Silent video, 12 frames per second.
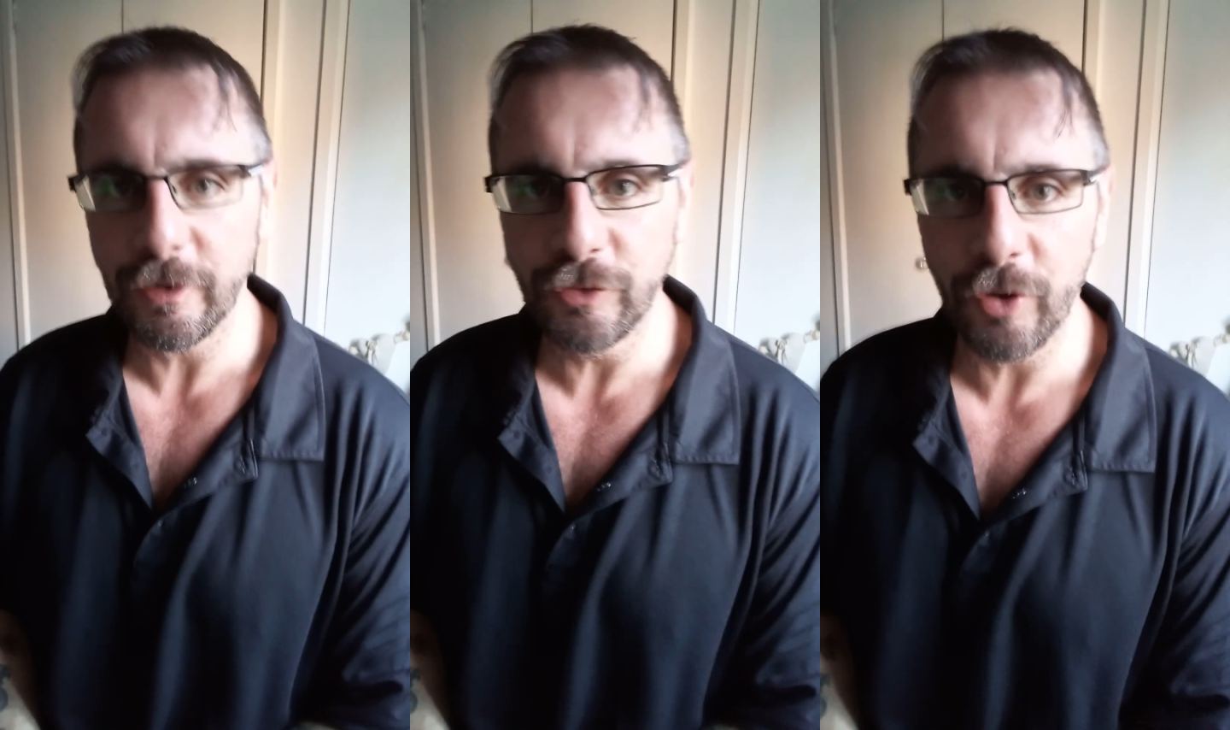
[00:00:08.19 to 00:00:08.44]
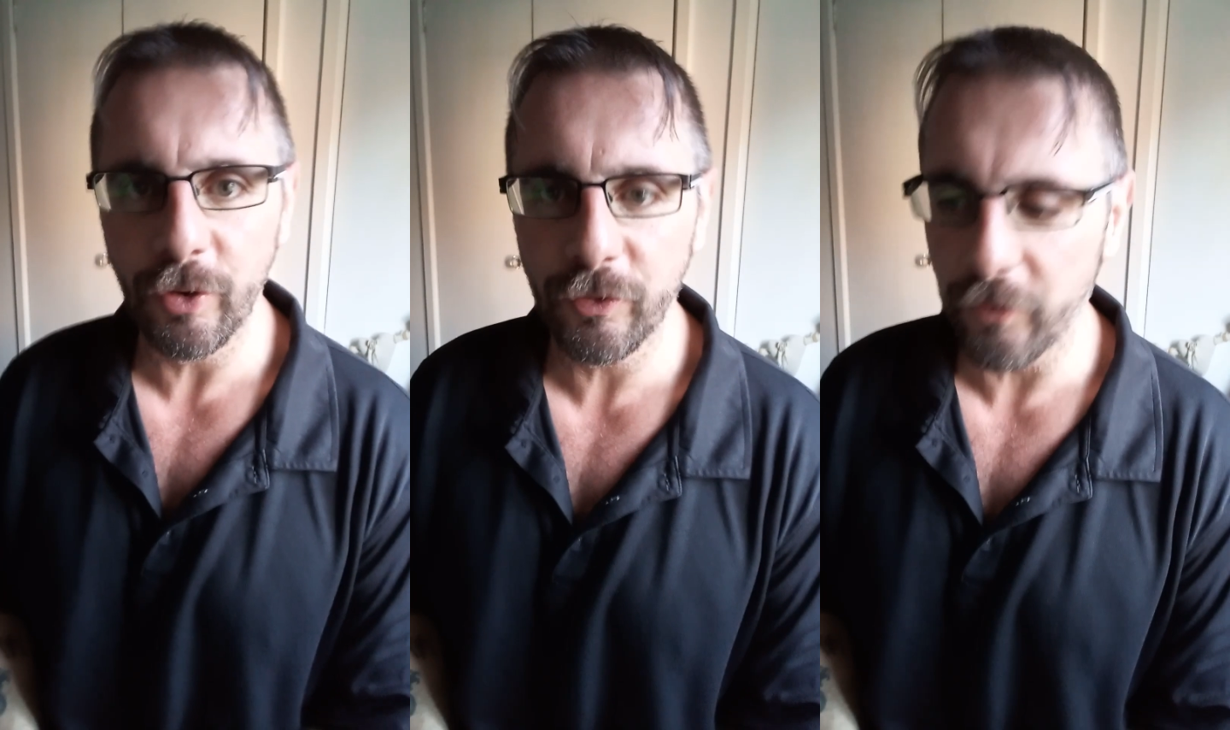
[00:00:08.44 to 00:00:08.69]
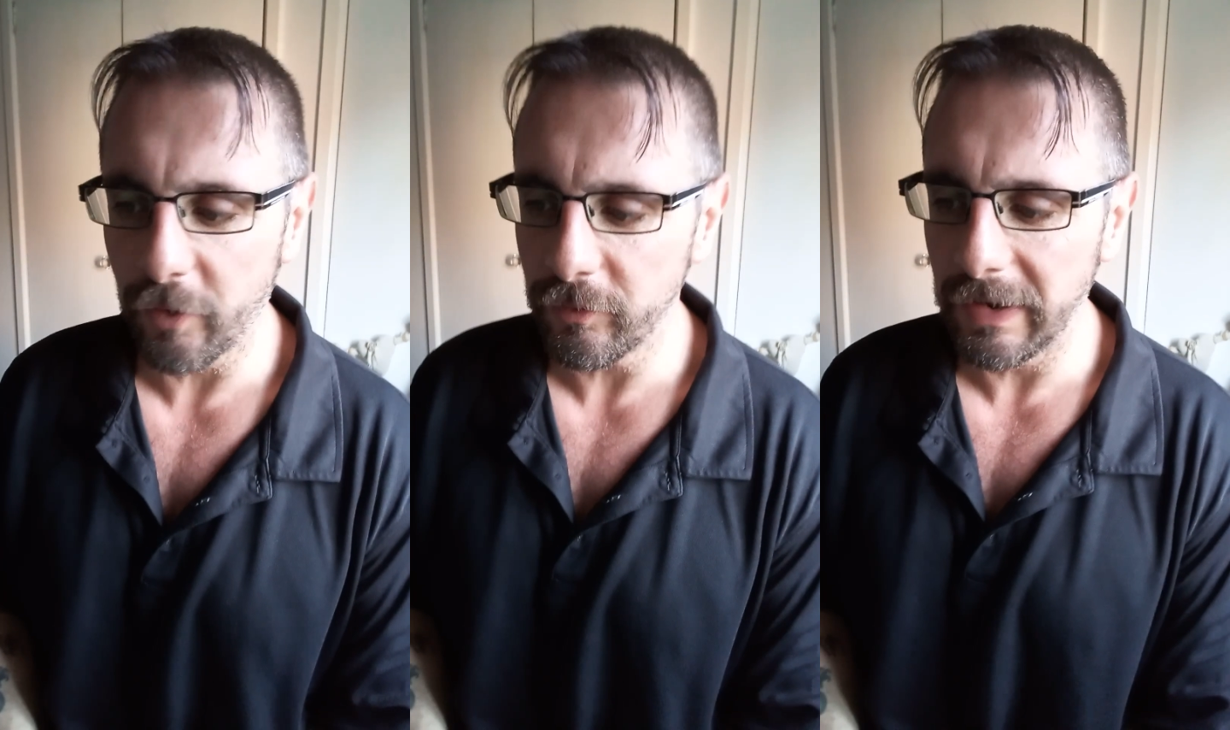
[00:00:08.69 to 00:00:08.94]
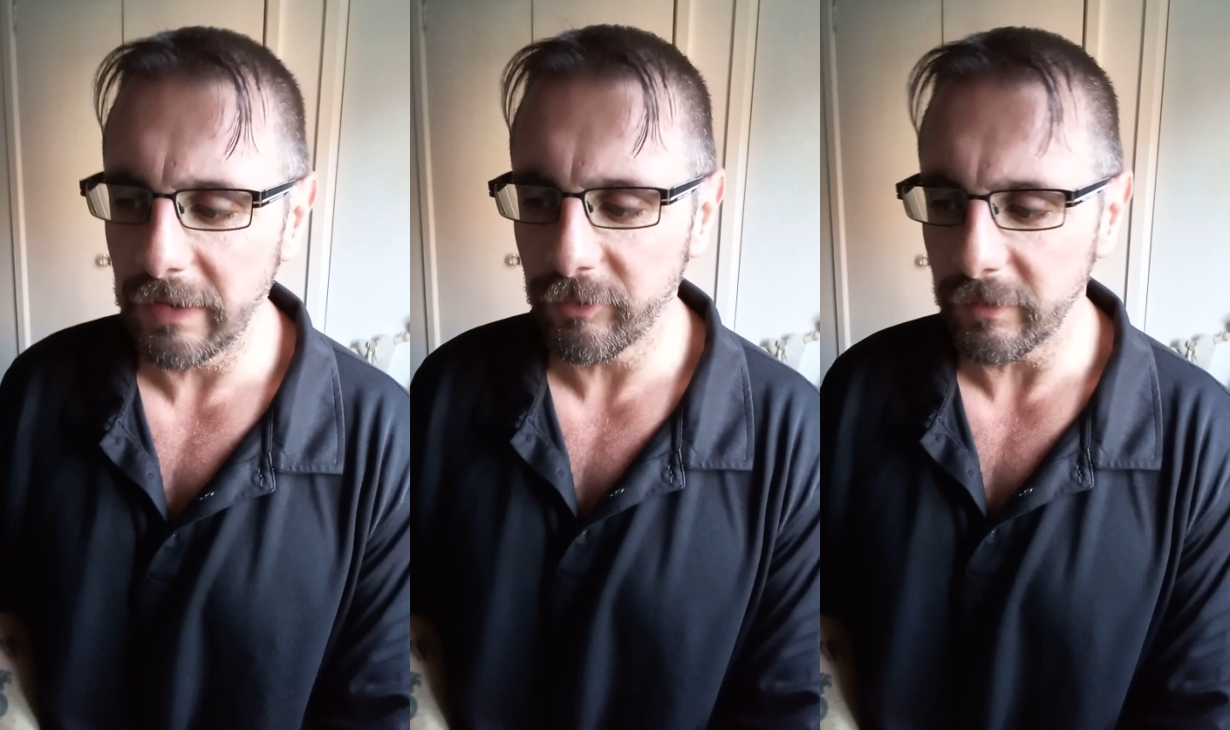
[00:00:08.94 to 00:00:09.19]
and do is for a
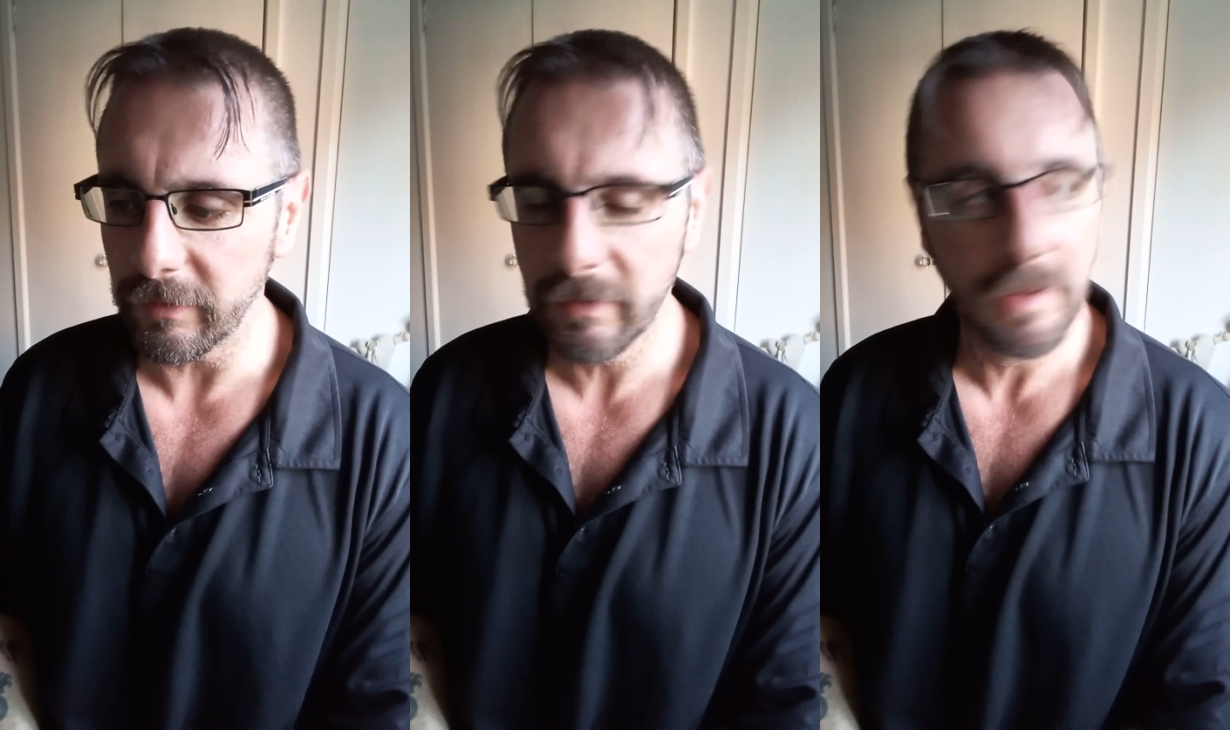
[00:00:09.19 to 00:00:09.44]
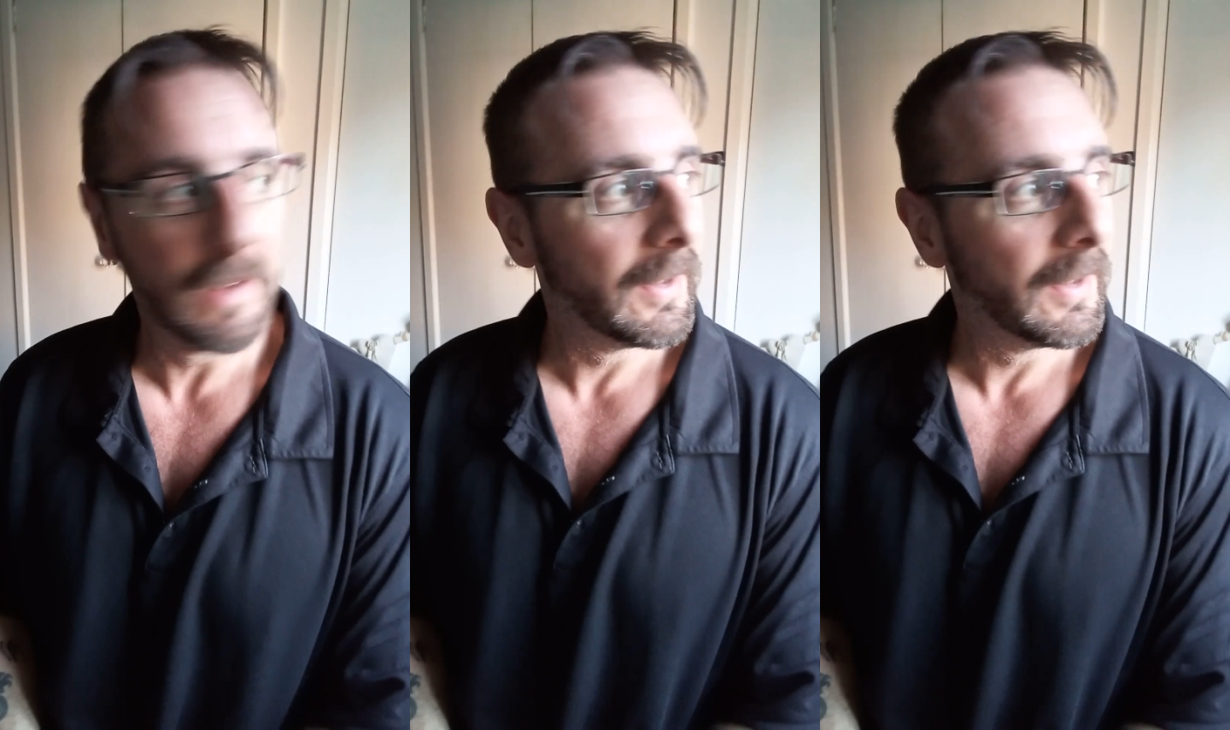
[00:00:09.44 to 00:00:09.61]
reason.